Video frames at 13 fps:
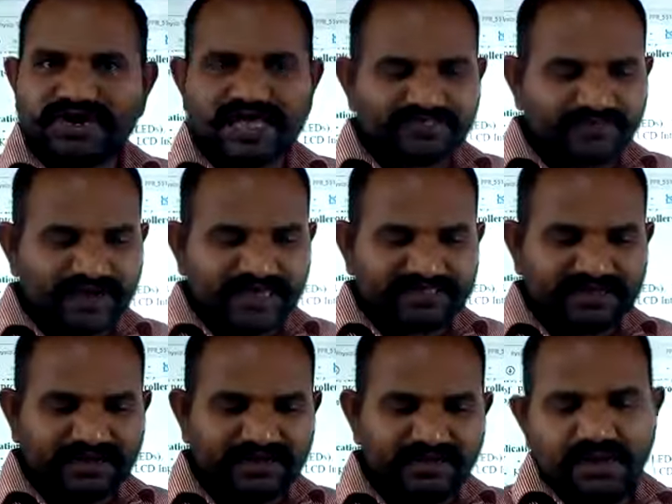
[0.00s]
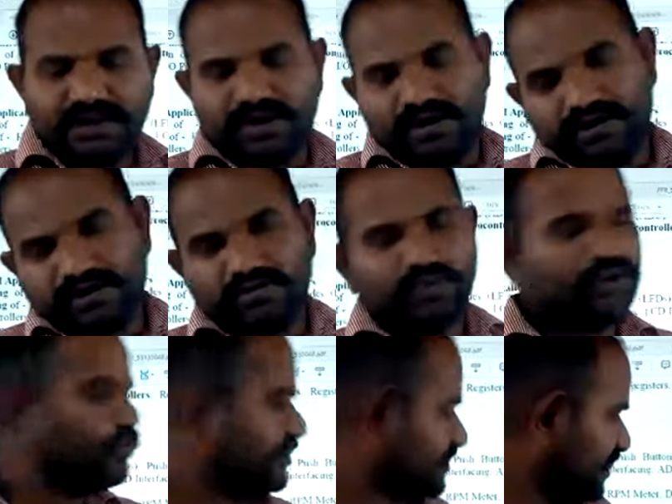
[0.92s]
as well as the
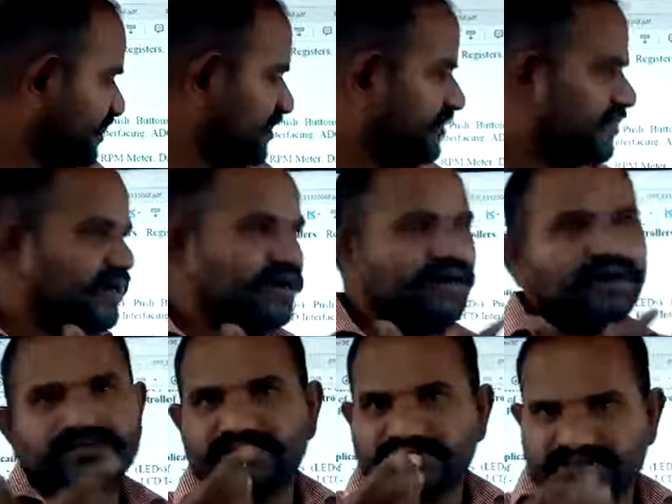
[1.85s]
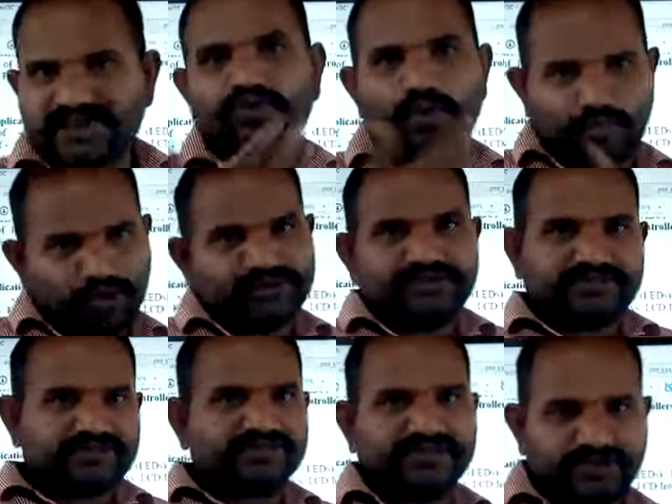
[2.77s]
the servo
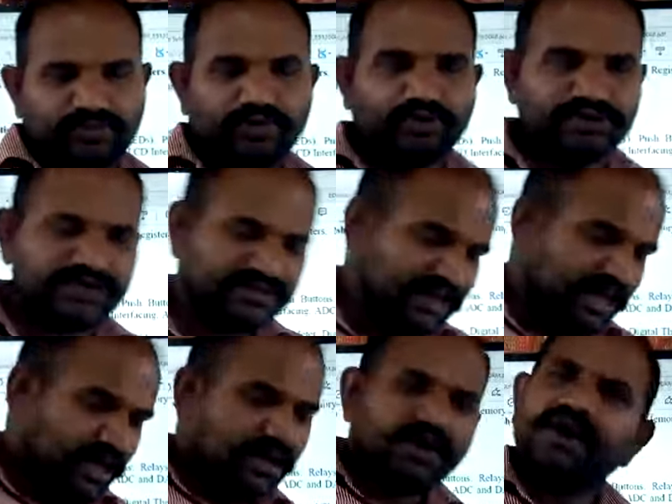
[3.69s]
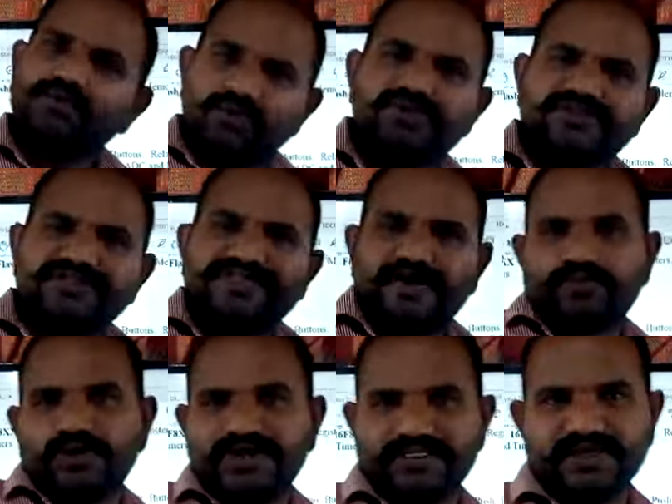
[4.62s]
motors. We'll see that
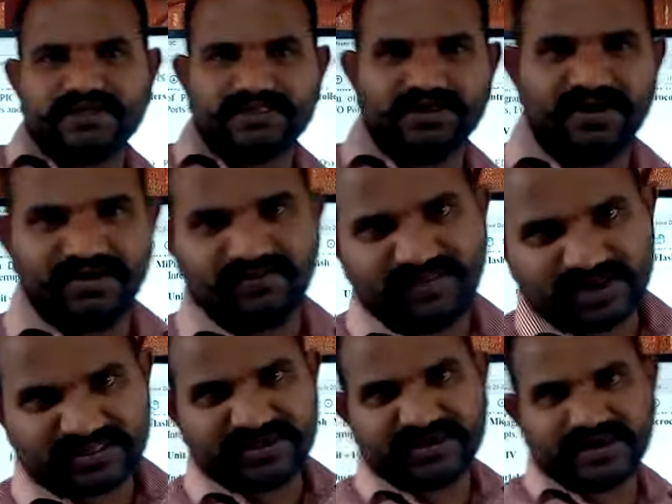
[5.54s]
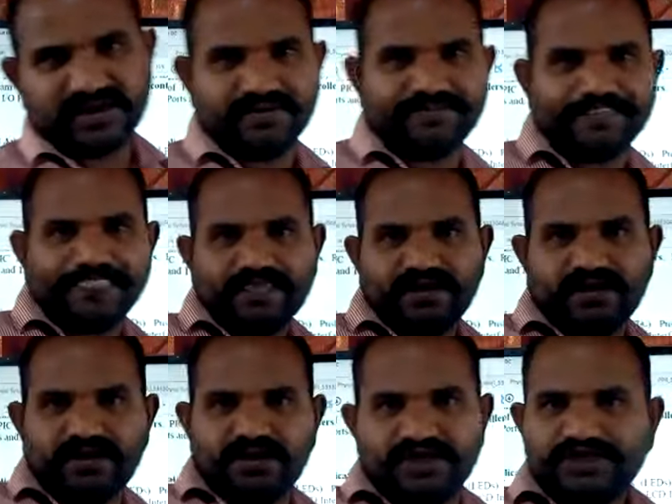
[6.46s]
one in the
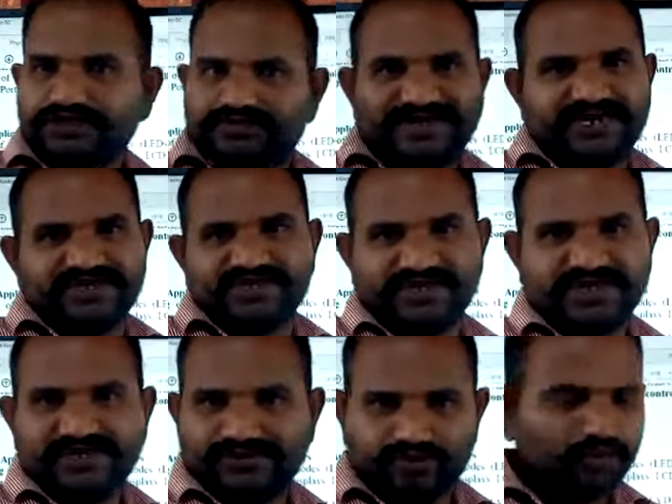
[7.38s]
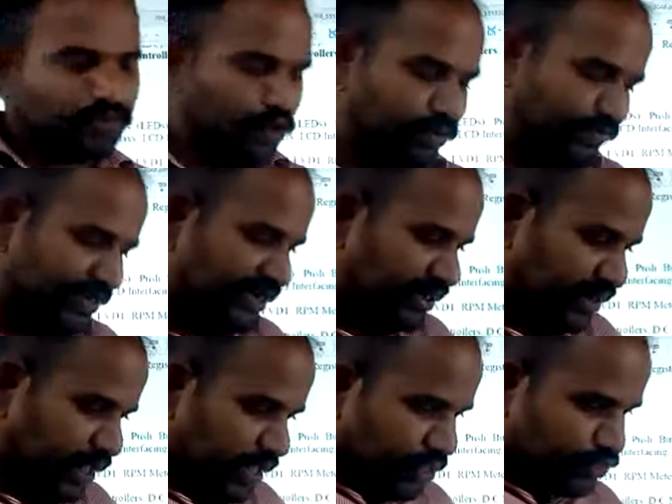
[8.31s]
instrumentation case, no problem at all.
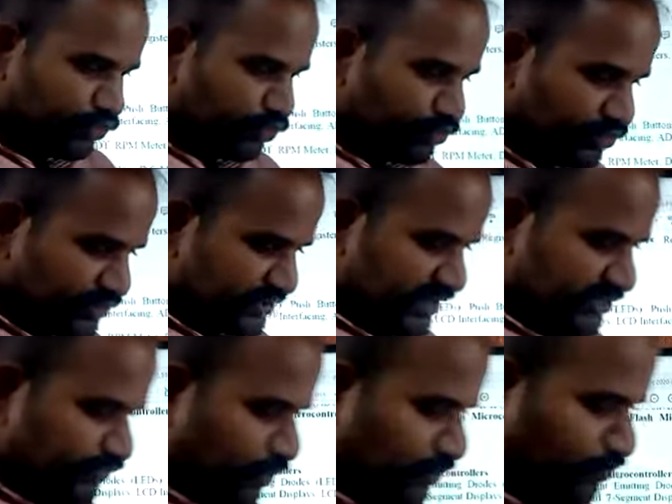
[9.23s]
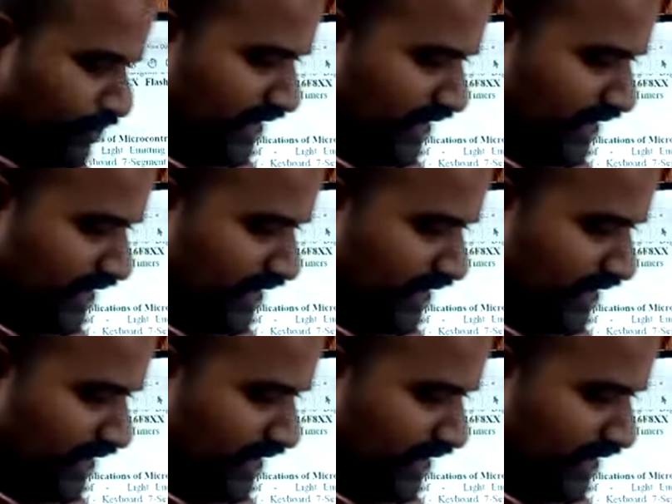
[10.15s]
So that is what we are